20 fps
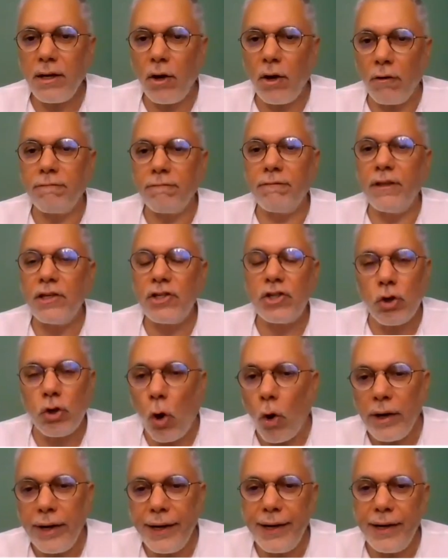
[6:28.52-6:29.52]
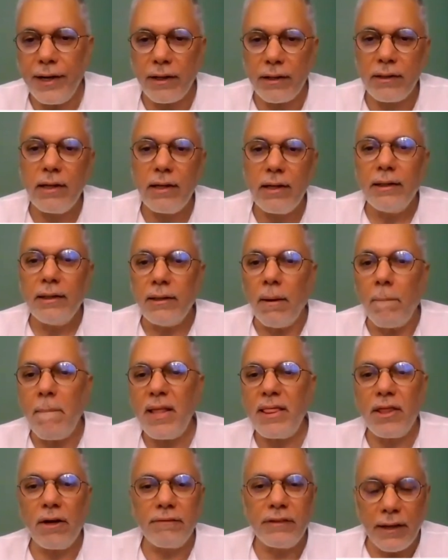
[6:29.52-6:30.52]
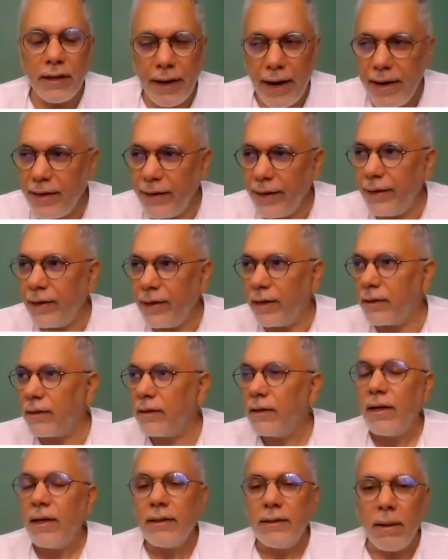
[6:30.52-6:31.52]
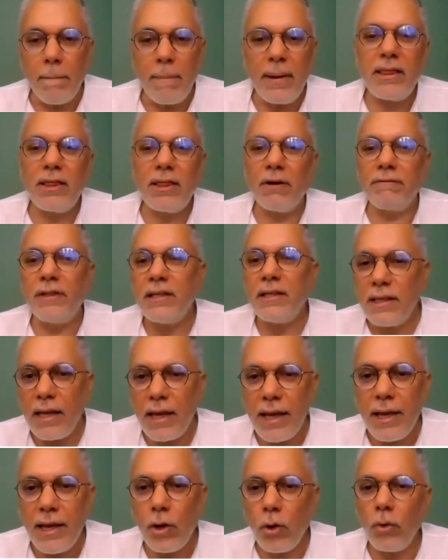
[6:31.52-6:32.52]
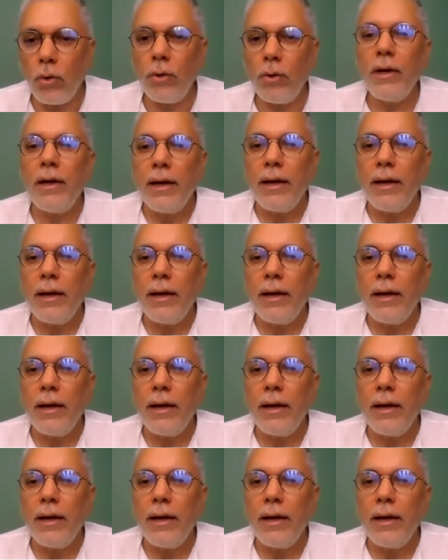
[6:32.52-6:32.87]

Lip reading: of the strong leader, the myth of the great leader, the myth of the CEO